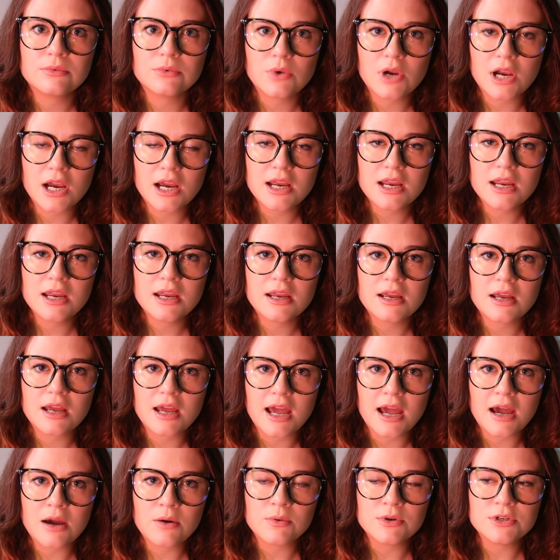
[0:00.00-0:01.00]
Okay.
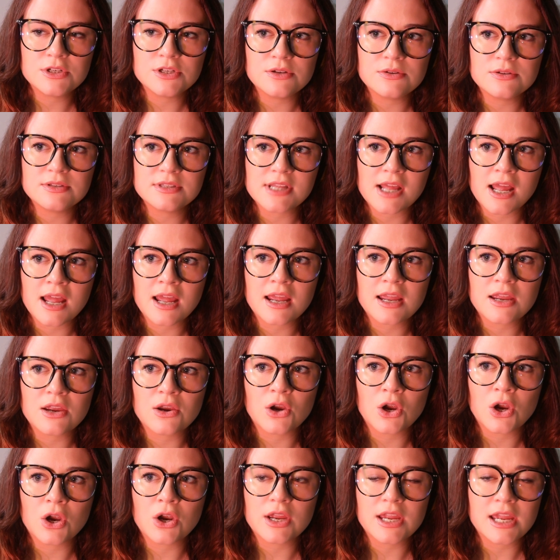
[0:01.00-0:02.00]
How would you say
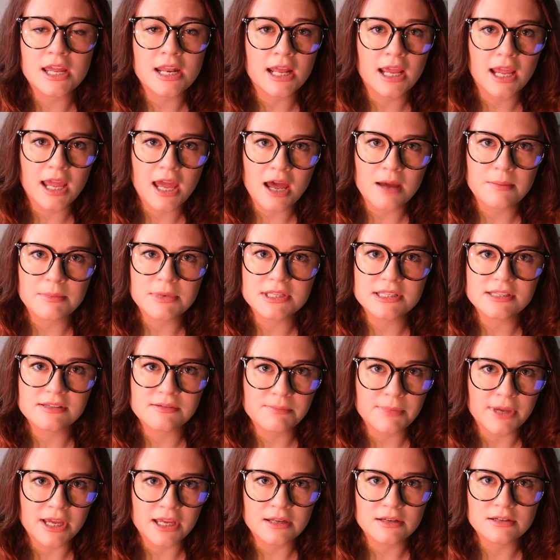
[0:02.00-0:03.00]
your eating habits
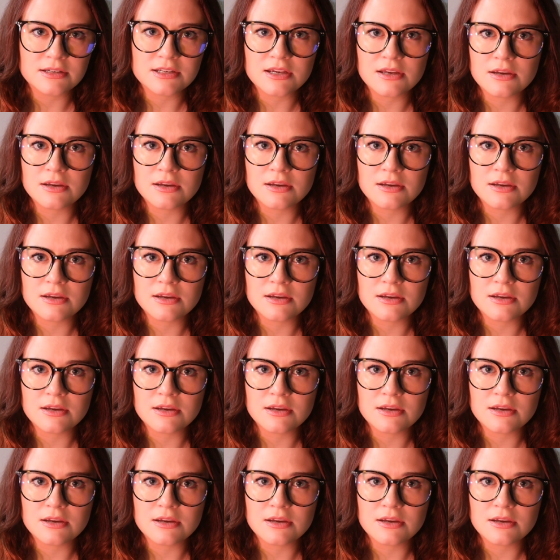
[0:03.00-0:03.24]
have been? Do